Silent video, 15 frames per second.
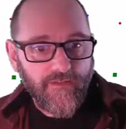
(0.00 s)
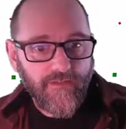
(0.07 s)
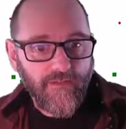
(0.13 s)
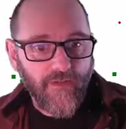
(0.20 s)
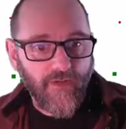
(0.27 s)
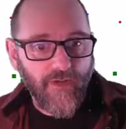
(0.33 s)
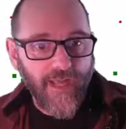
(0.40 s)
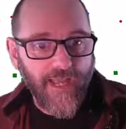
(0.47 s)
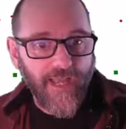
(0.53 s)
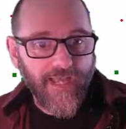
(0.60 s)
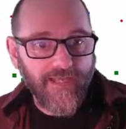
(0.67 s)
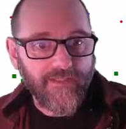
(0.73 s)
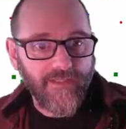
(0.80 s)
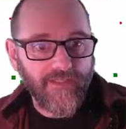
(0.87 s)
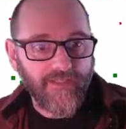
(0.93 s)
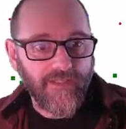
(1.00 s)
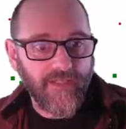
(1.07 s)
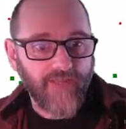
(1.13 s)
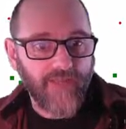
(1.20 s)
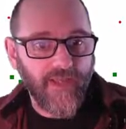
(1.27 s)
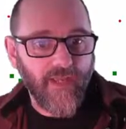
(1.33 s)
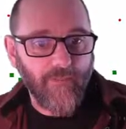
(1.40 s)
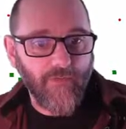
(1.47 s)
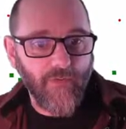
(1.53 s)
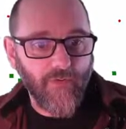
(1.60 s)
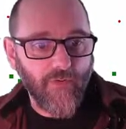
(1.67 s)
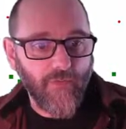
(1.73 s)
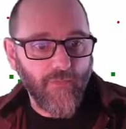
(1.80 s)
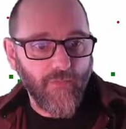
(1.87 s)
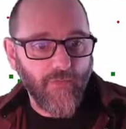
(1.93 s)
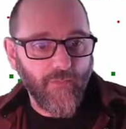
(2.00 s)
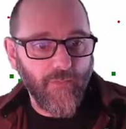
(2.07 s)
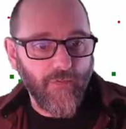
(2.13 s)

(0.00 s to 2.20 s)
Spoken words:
So as it's giving up more and more